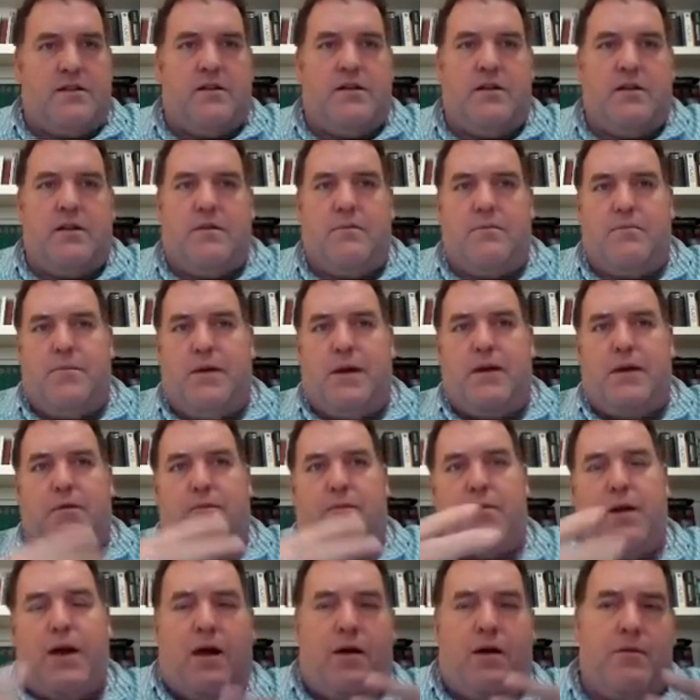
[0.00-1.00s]
It's going to be
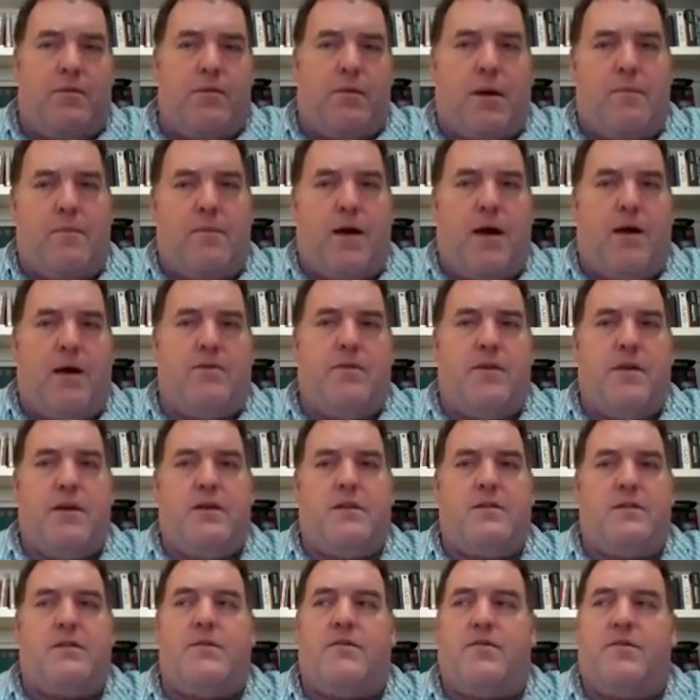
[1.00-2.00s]
around about
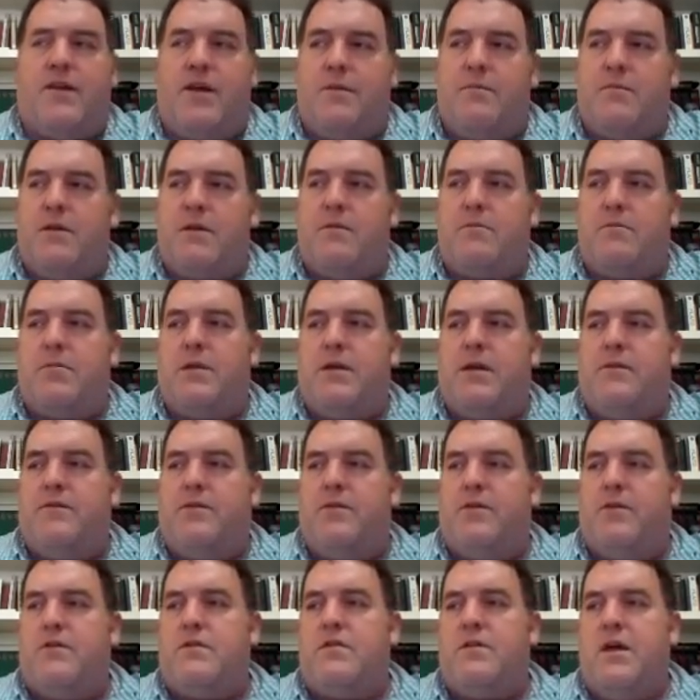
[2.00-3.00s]
this, the family of
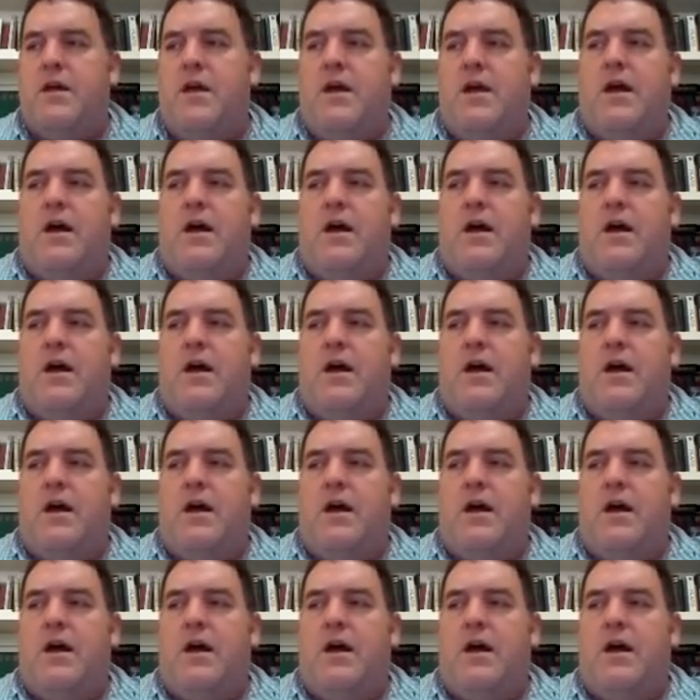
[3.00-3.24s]
believers.